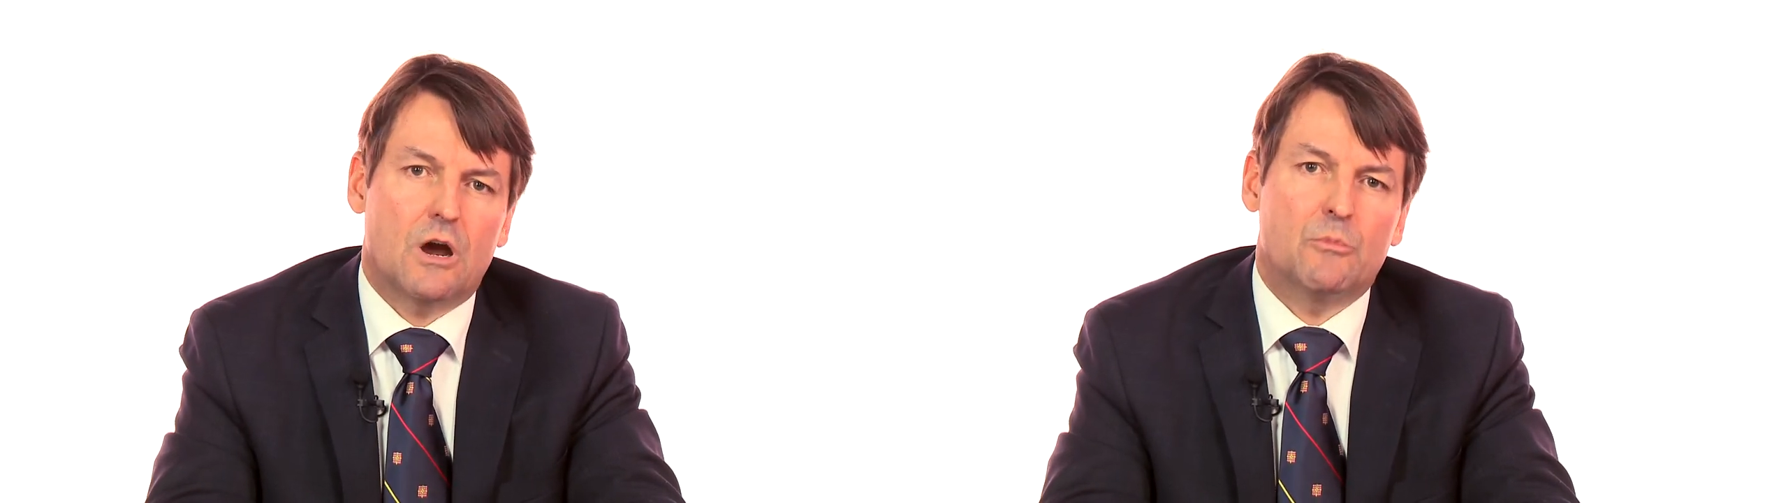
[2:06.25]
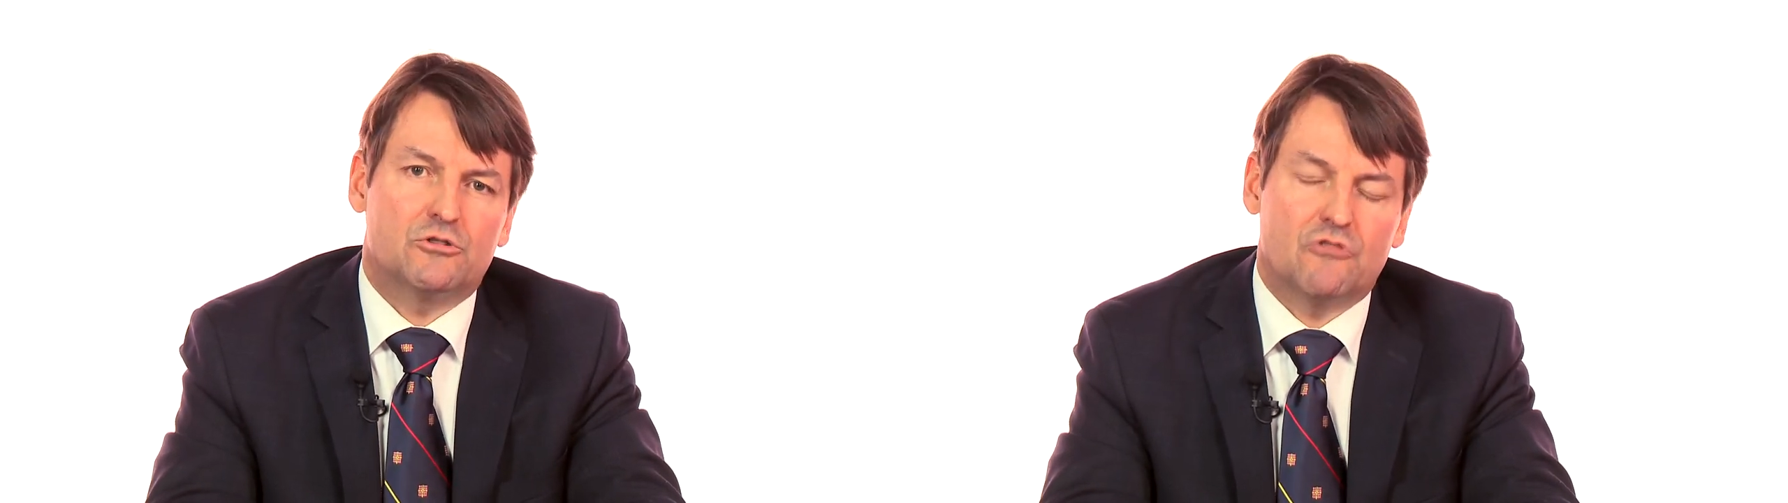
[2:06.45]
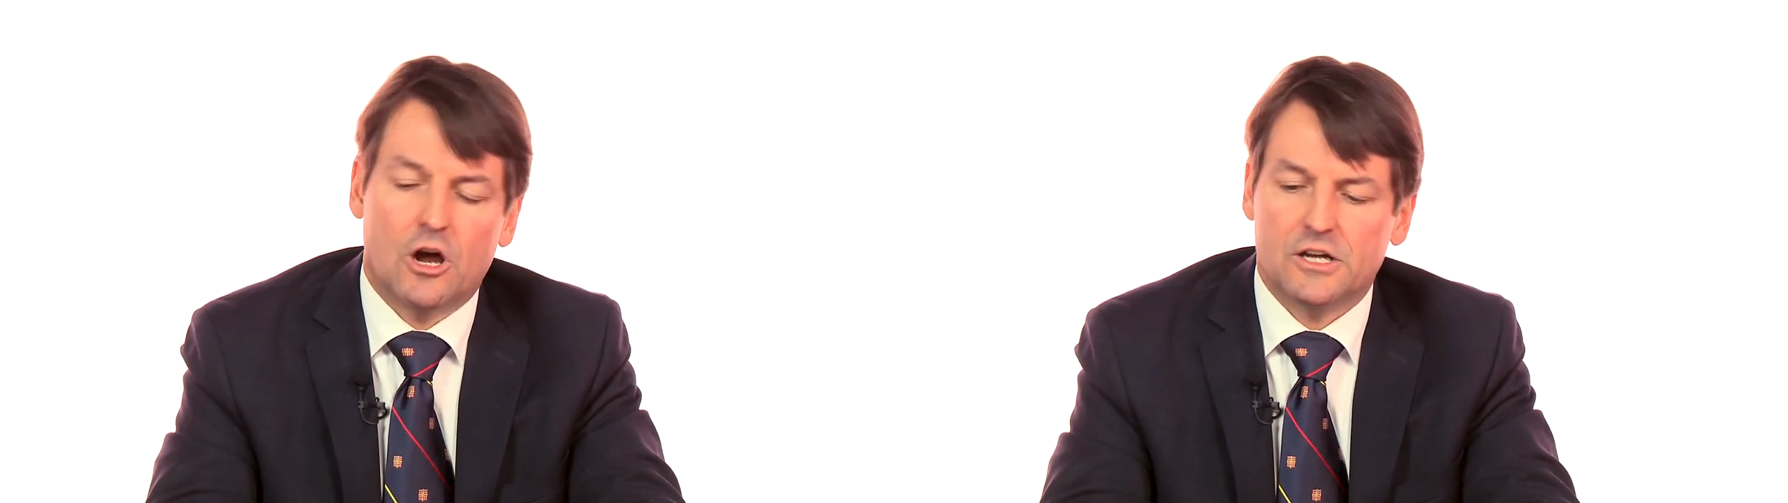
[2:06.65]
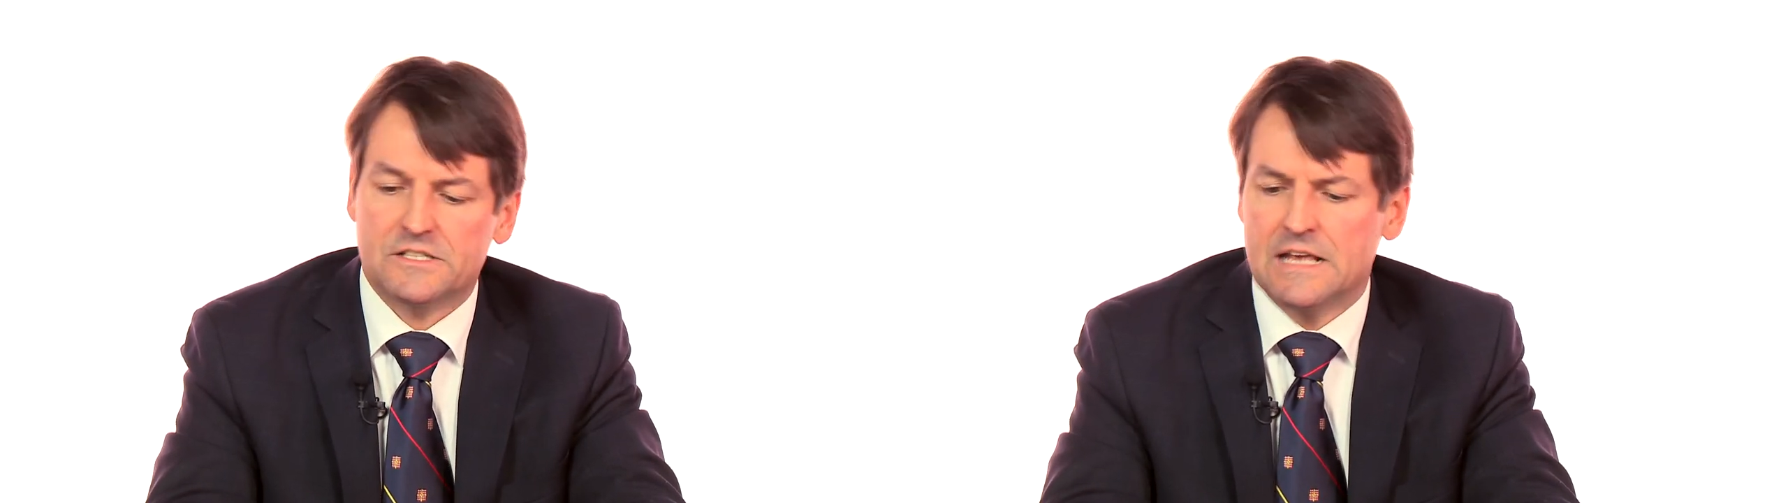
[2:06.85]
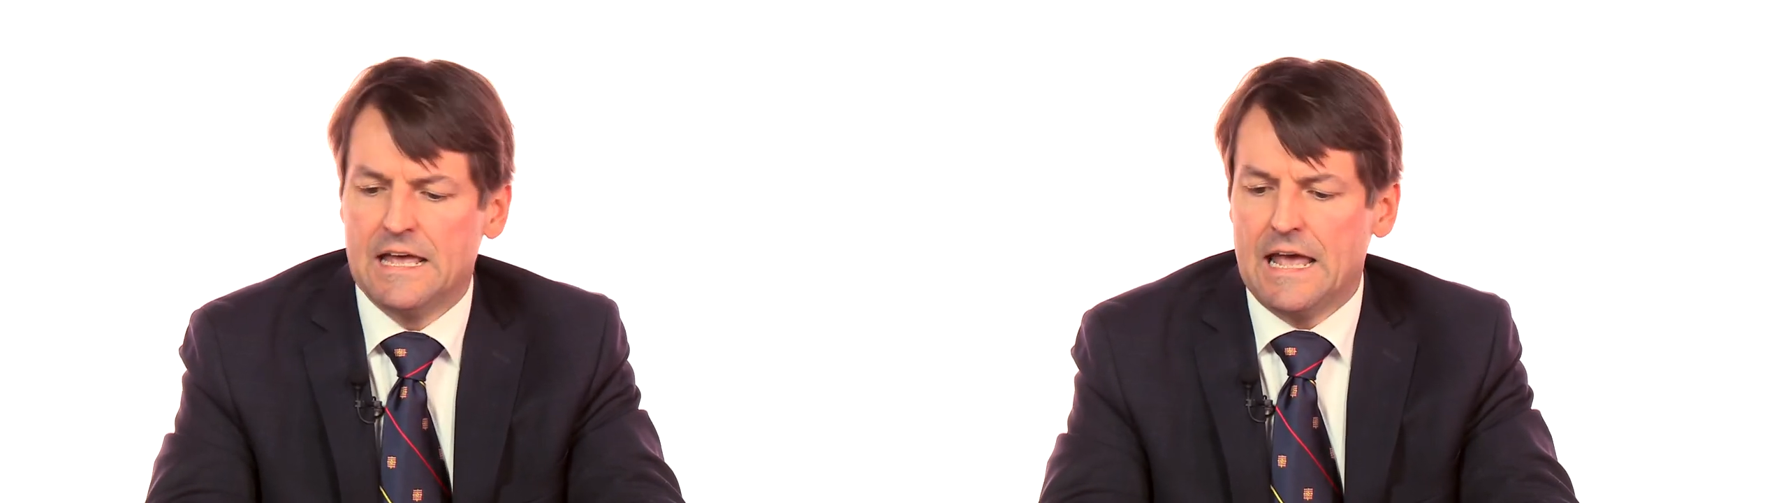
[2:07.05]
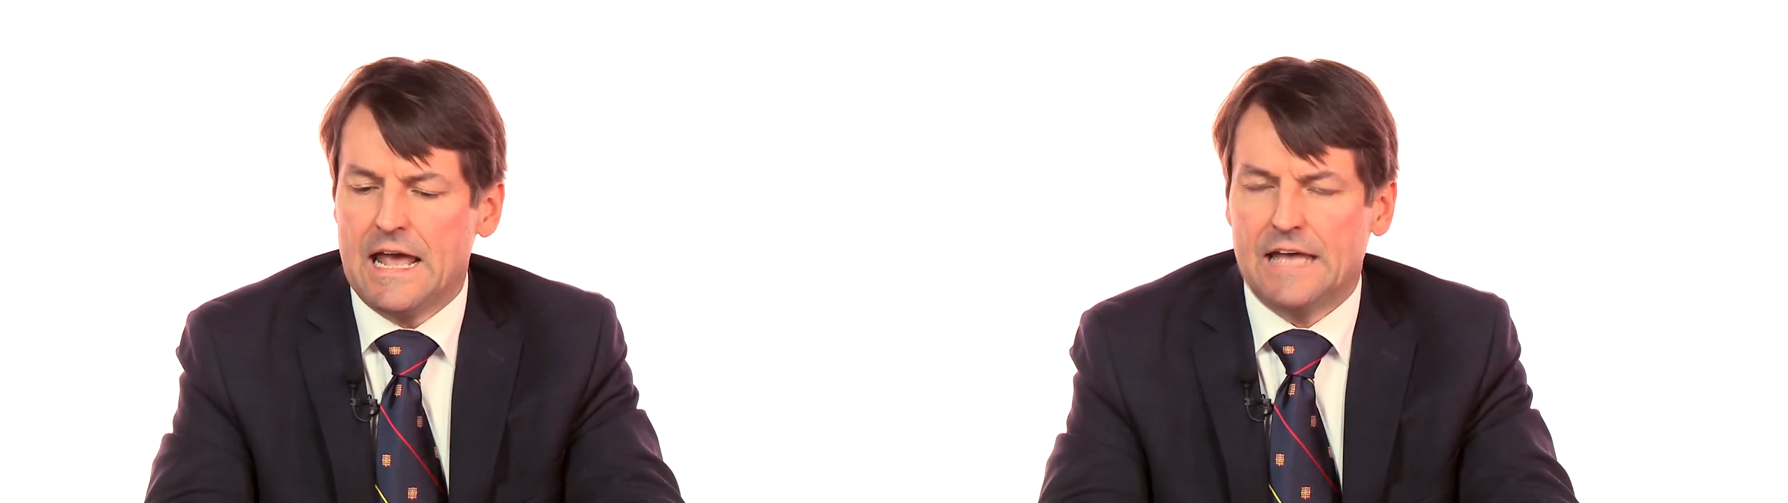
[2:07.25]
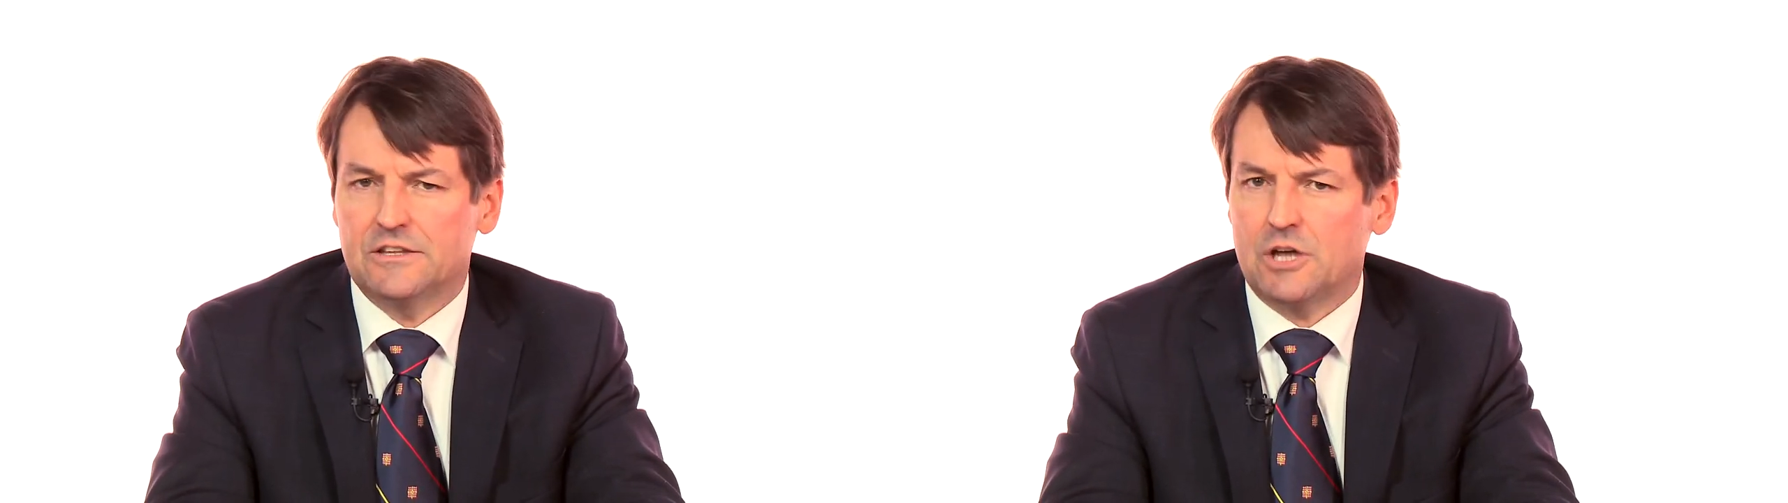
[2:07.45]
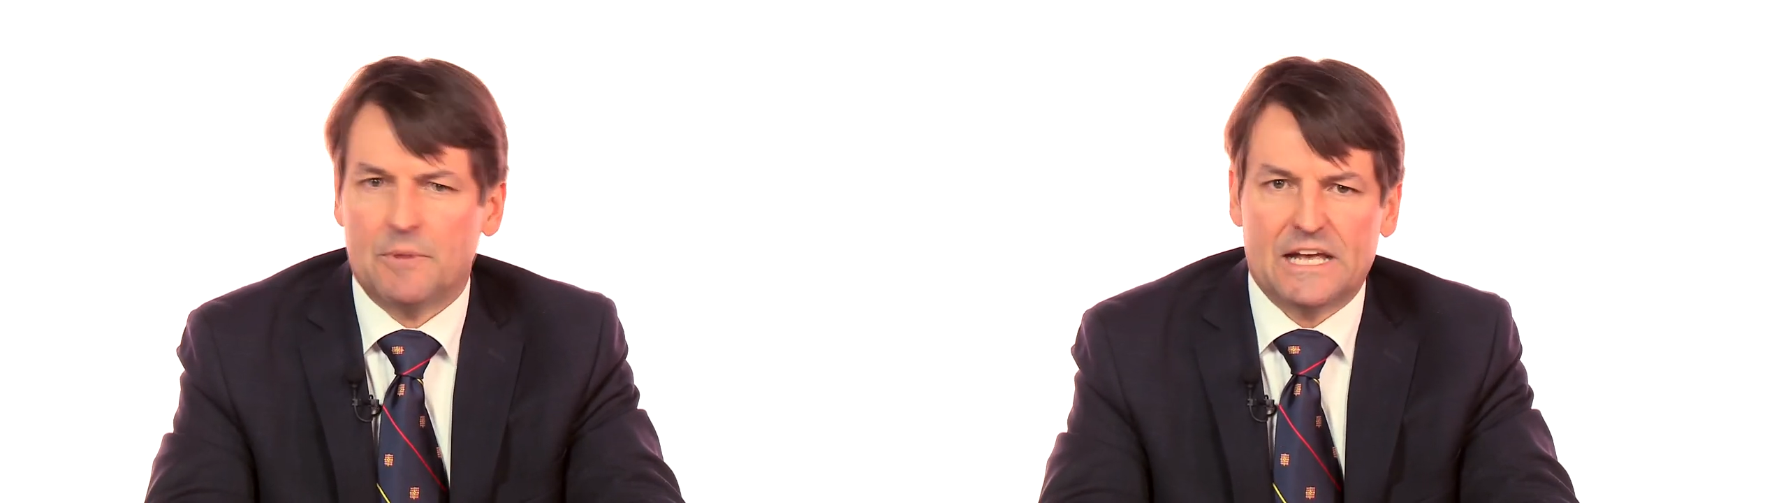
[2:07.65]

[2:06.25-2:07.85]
Robert Ross and top